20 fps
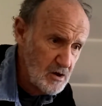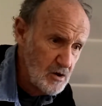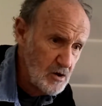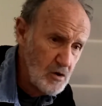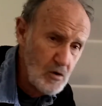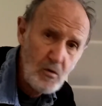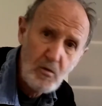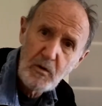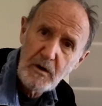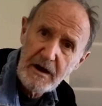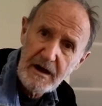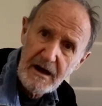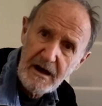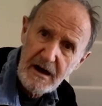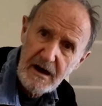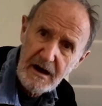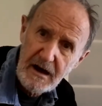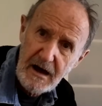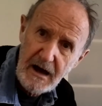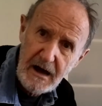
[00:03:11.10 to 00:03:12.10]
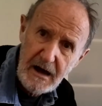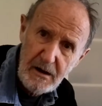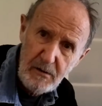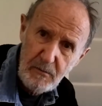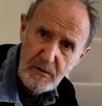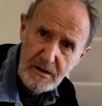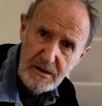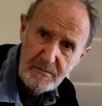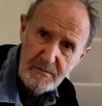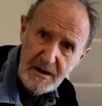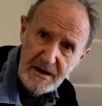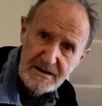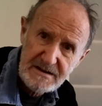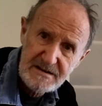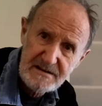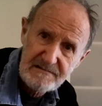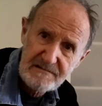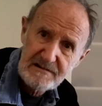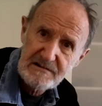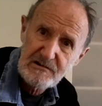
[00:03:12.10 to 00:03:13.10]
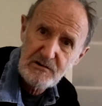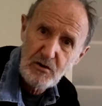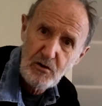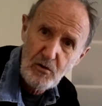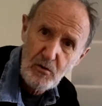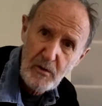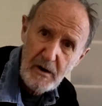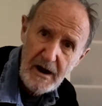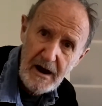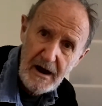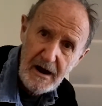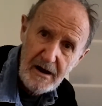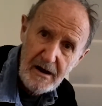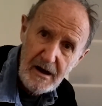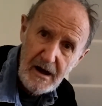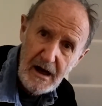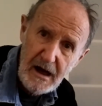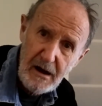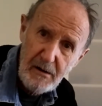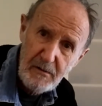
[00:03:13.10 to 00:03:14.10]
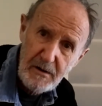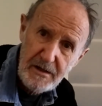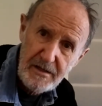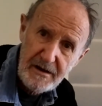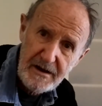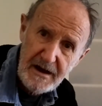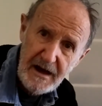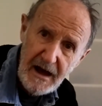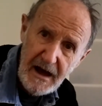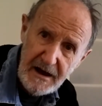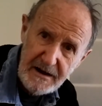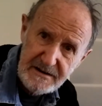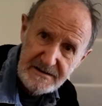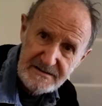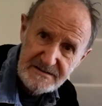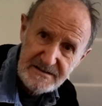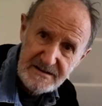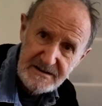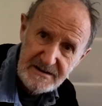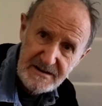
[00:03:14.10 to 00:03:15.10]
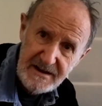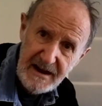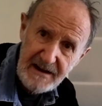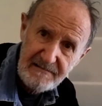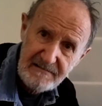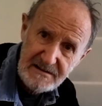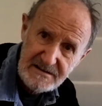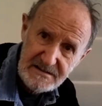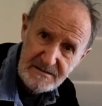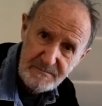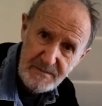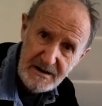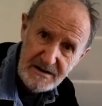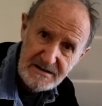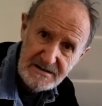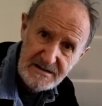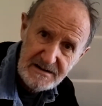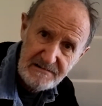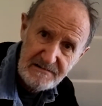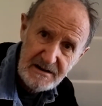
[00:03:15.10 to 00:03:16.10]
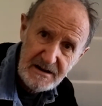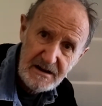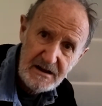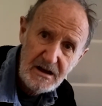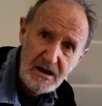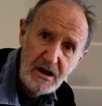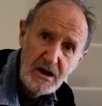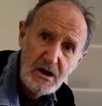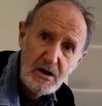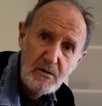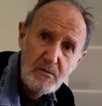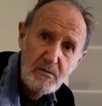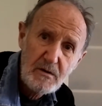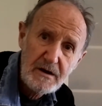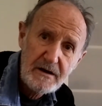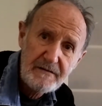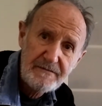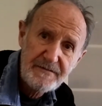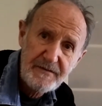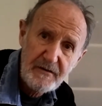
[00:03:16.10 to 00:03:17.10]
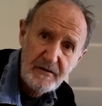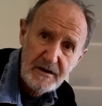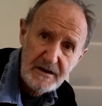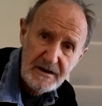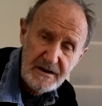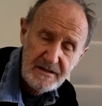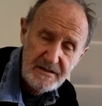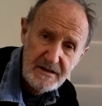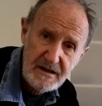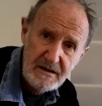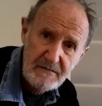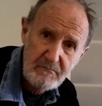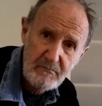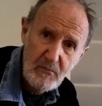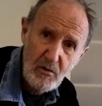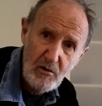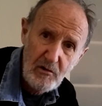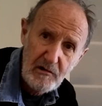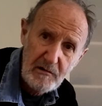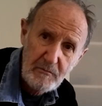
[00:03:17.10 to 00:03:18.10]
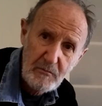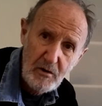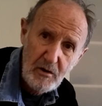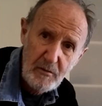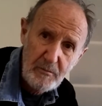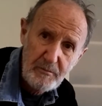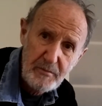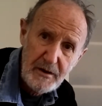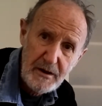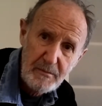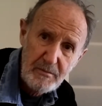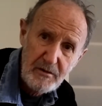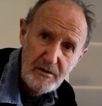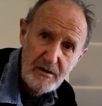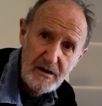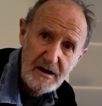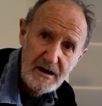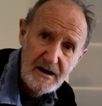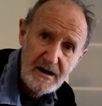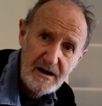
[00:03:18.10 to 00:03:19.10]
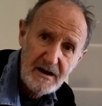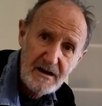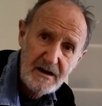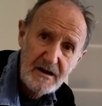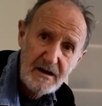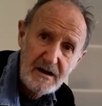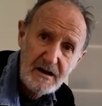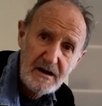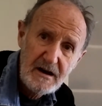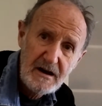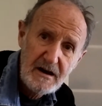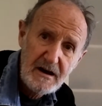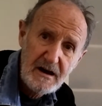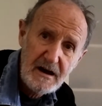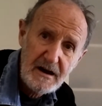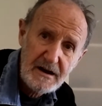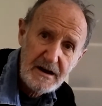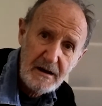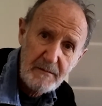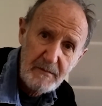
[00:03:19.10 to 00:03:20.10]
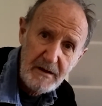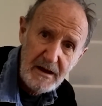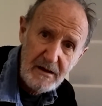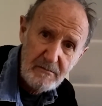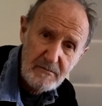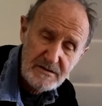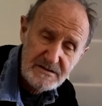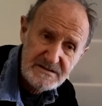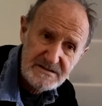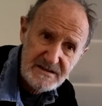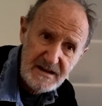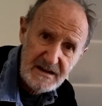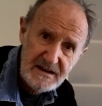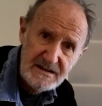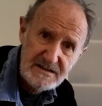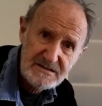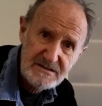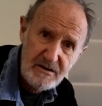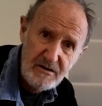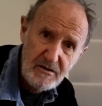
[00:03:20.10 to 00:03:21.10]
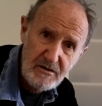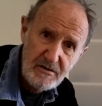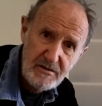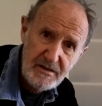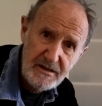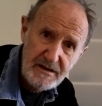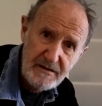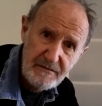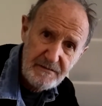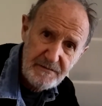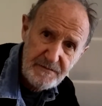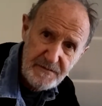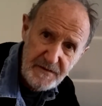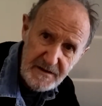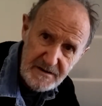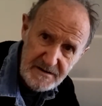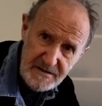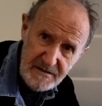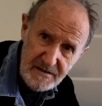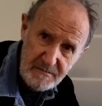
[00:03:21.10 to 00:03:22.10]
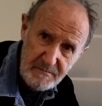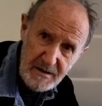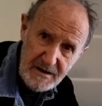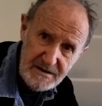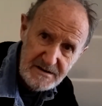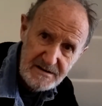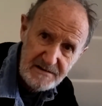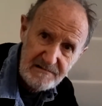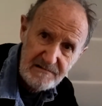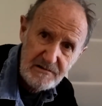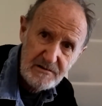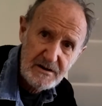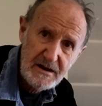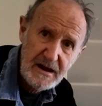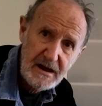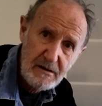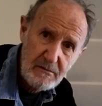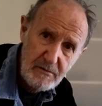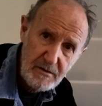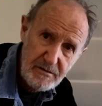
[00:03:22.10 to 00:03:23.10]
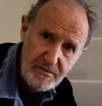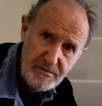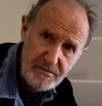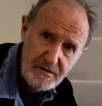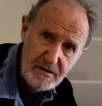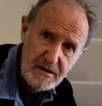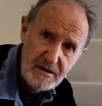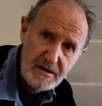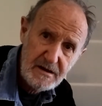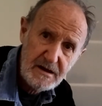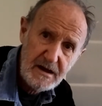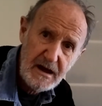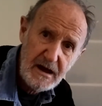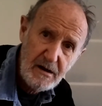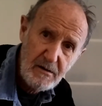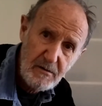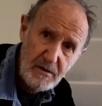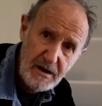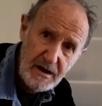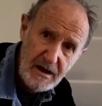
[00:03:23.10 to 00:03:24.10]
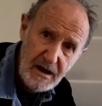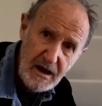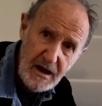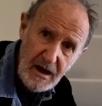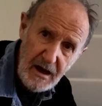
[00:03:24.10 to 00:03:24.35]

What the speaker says: who we are. Are we the bacteria, or are we the carcass that carries the bacteria? We are finding that more and more people are coming out with studies on the effect of the bacteria on how we think, how we